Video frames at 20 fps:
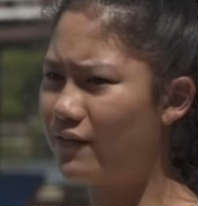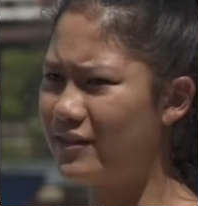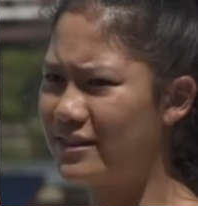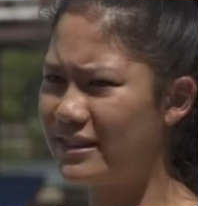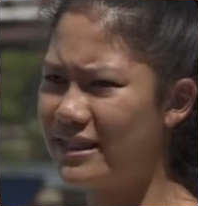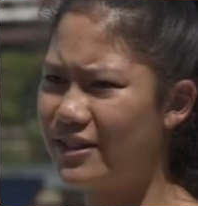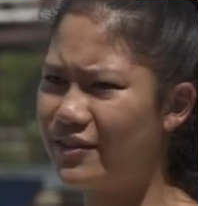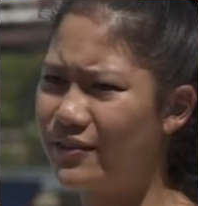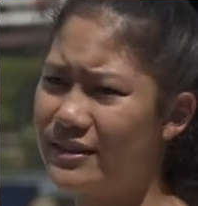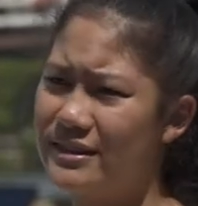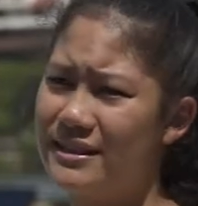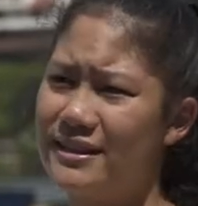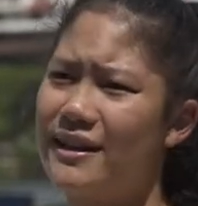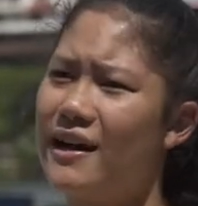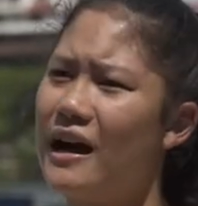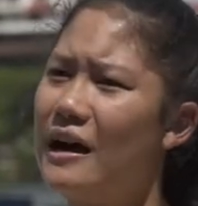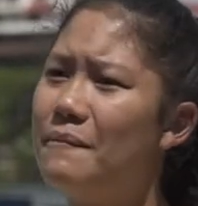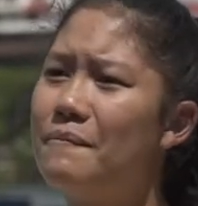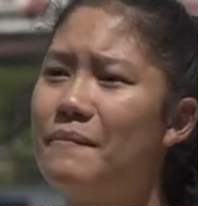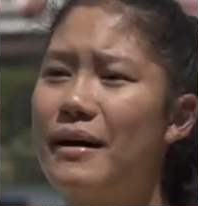obviously going to
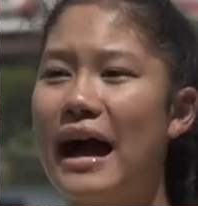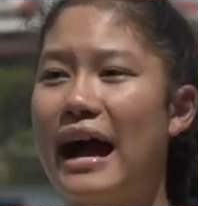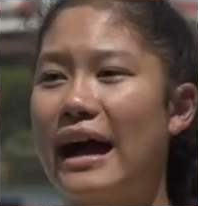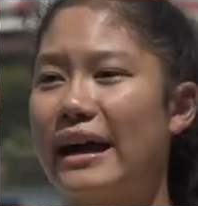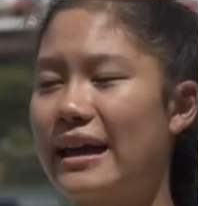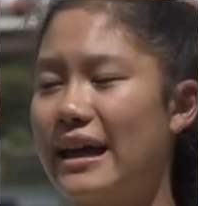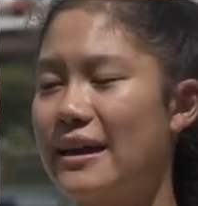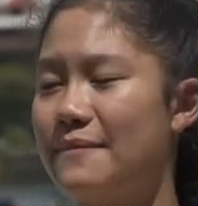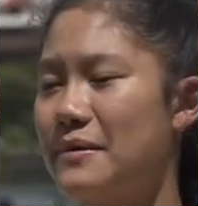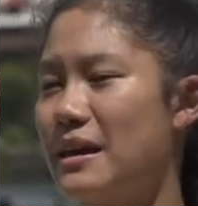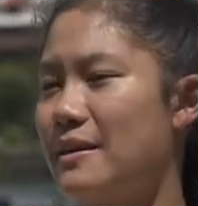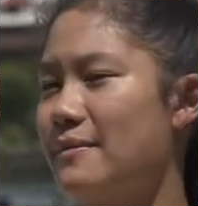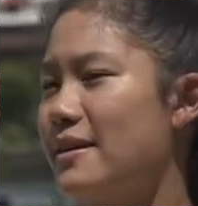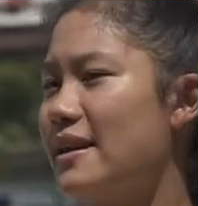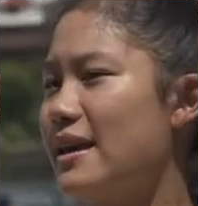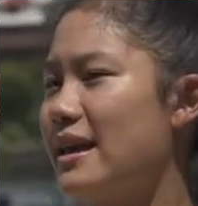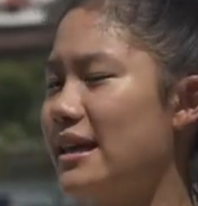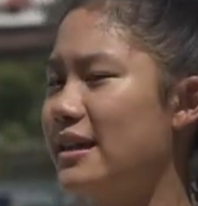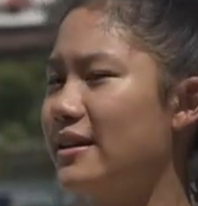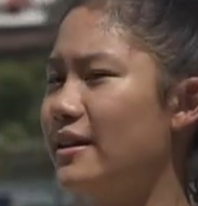come back
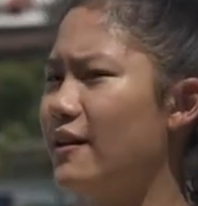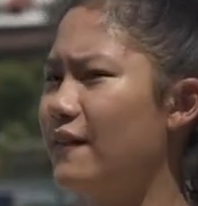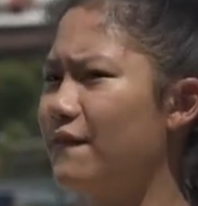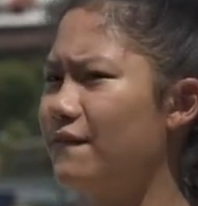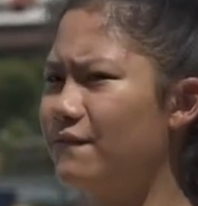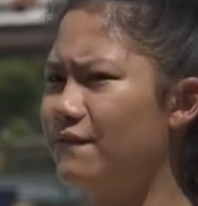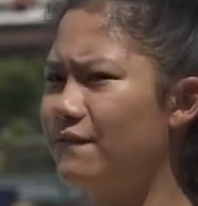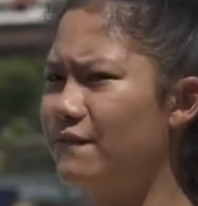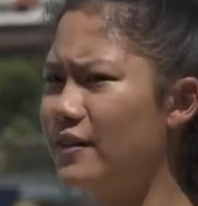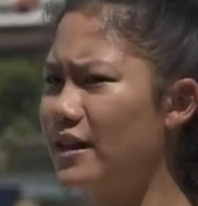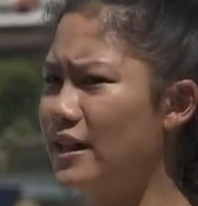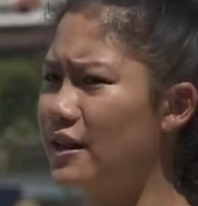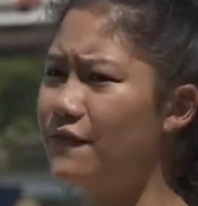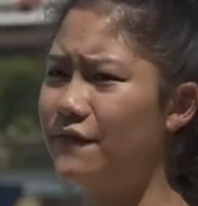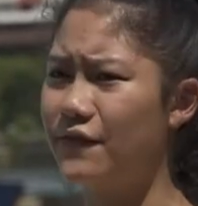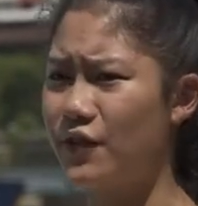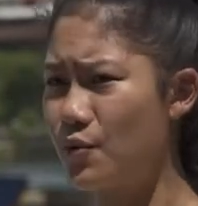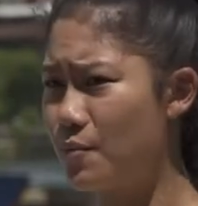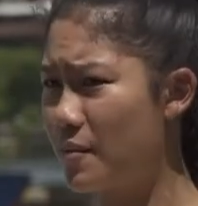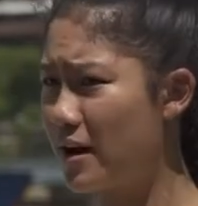maybe in a, in a
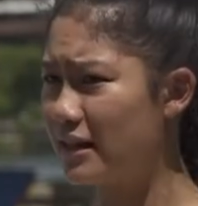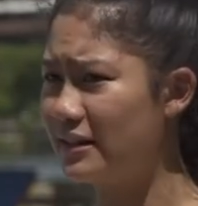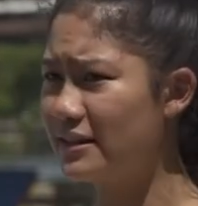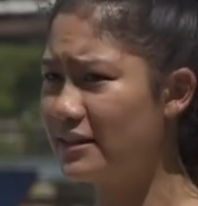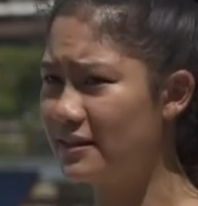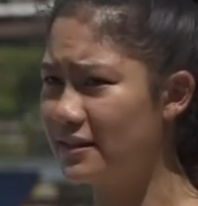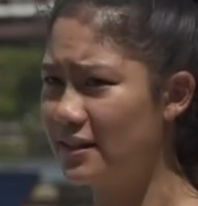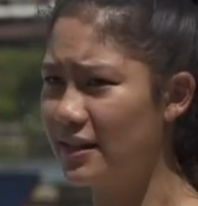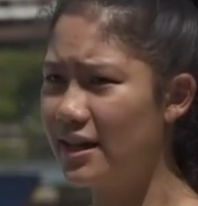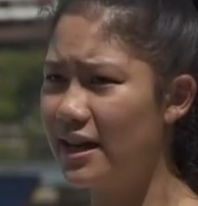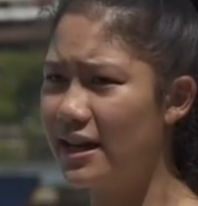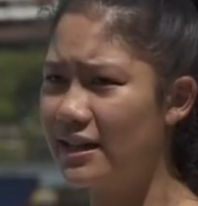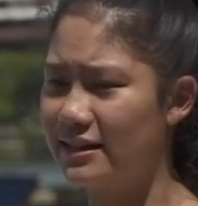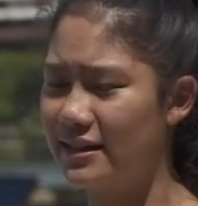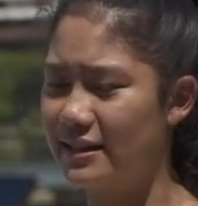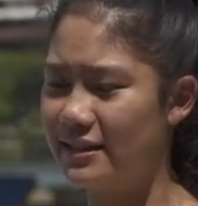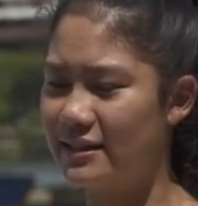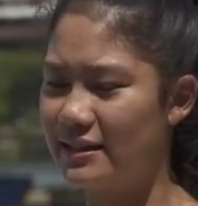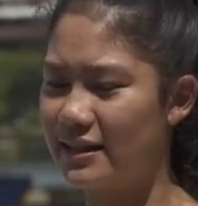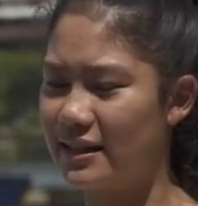few months
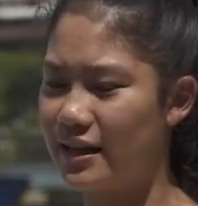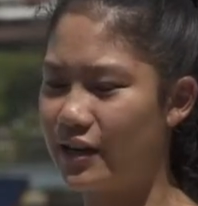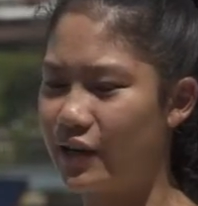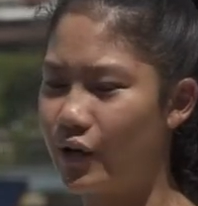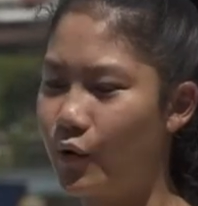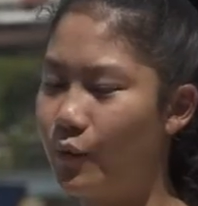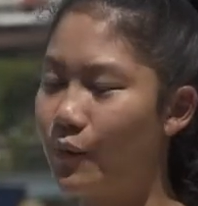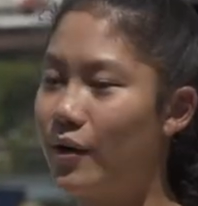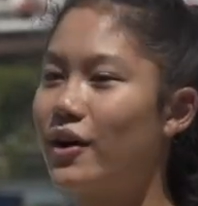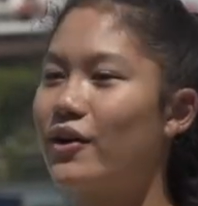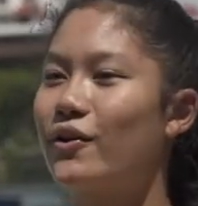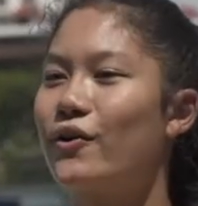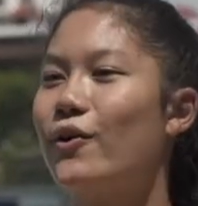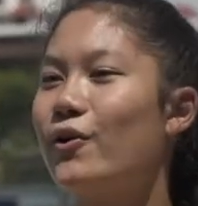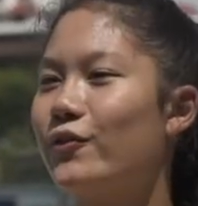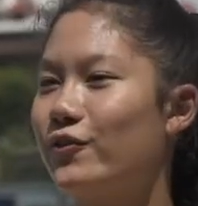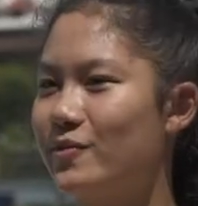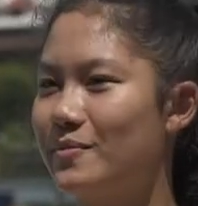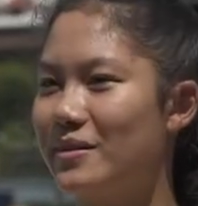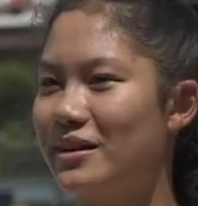to see what our
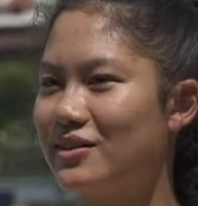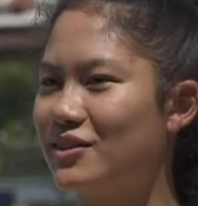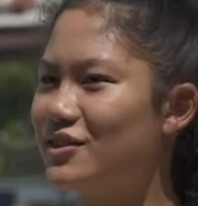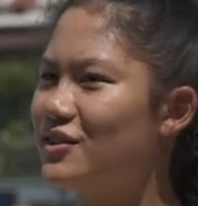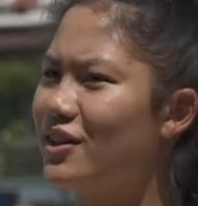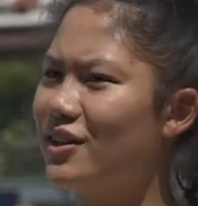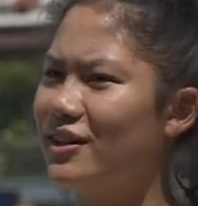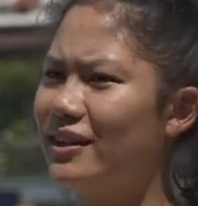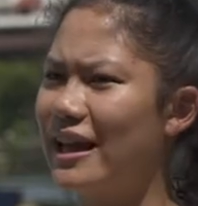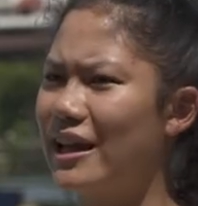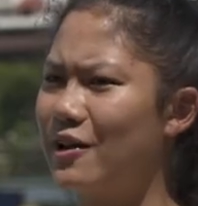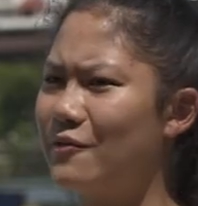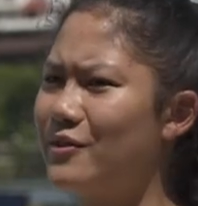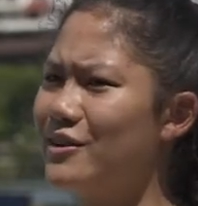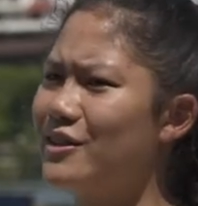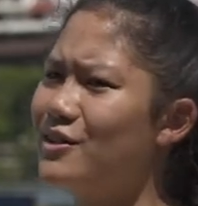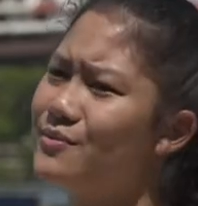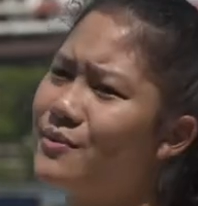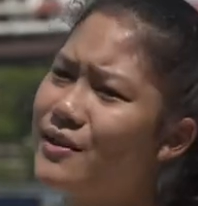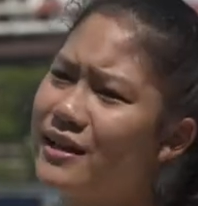coral formations are like,
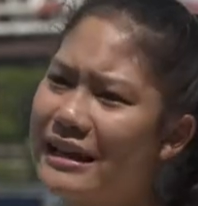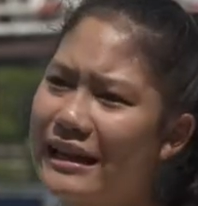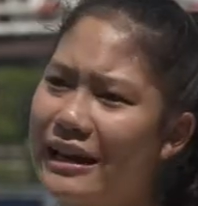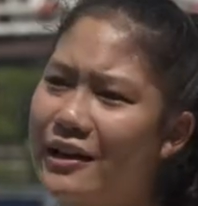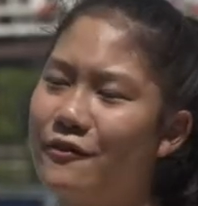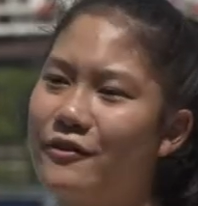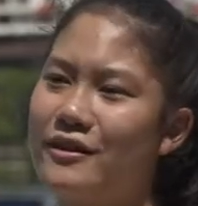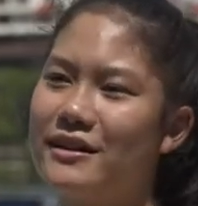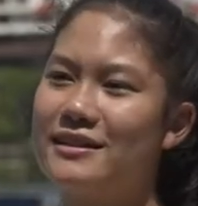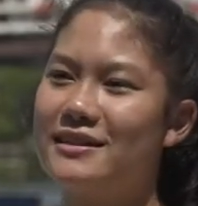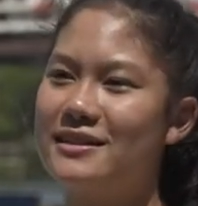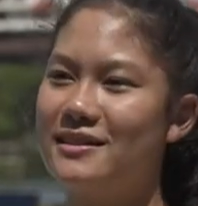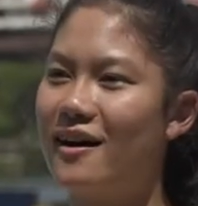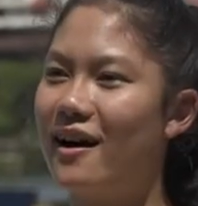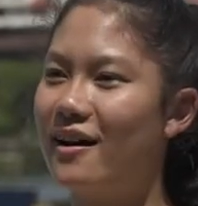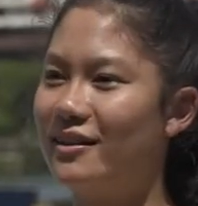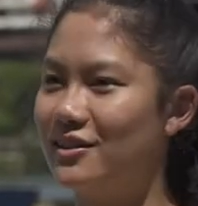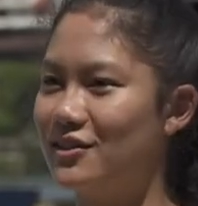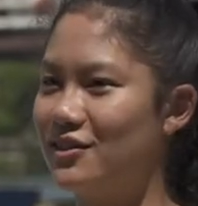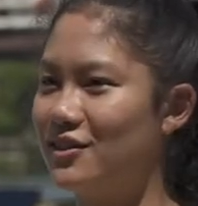what is working and what is
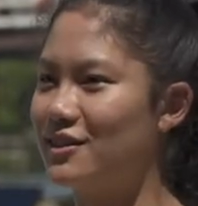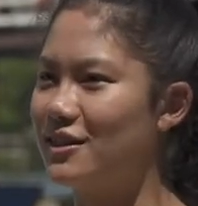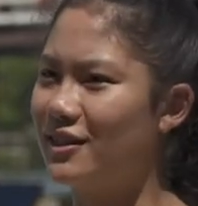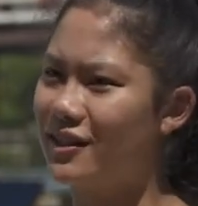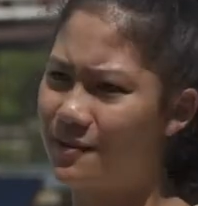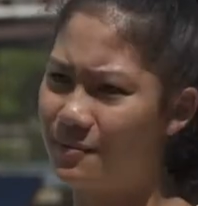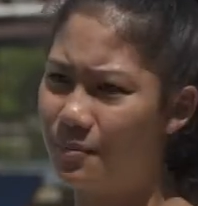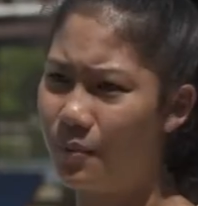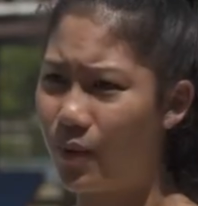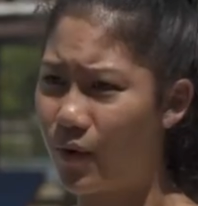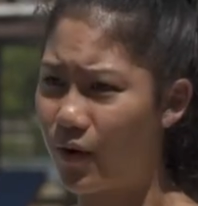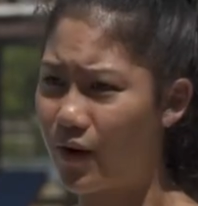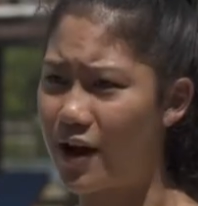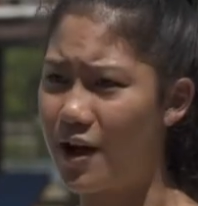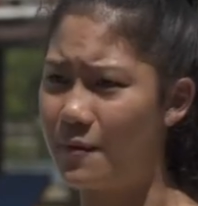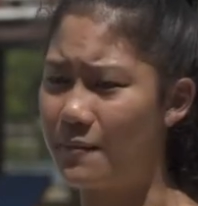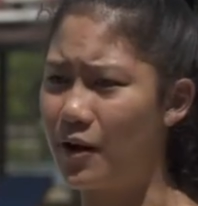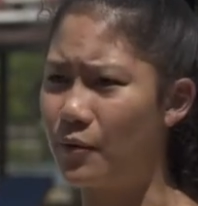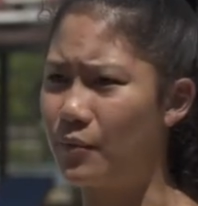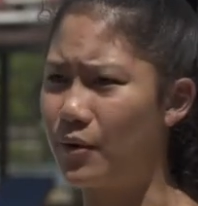not, to just learn more
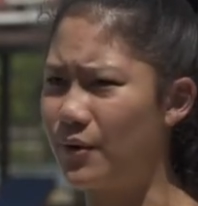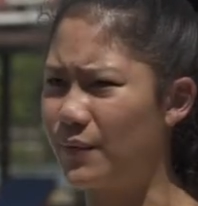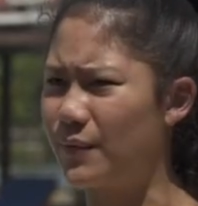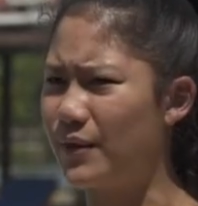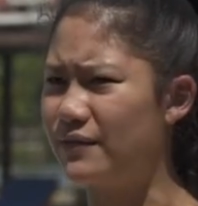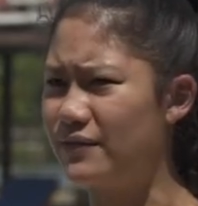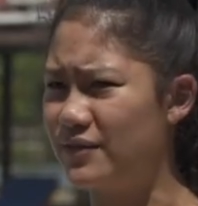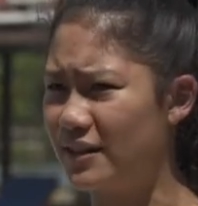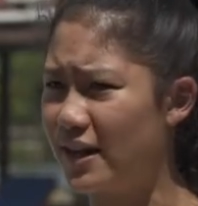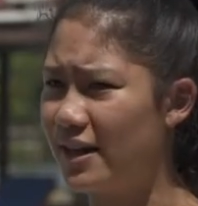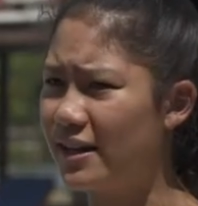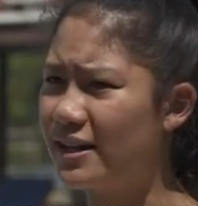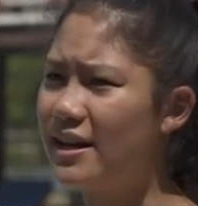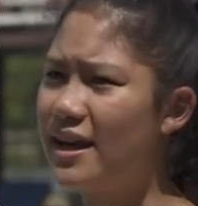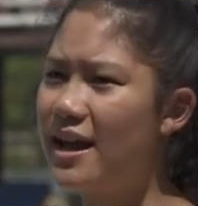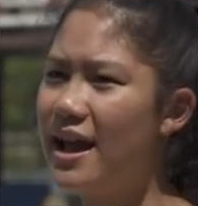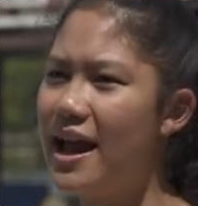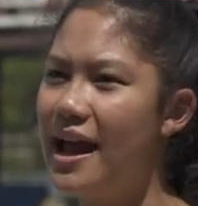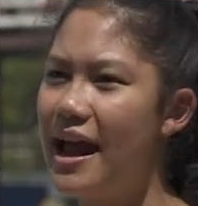about what we've done.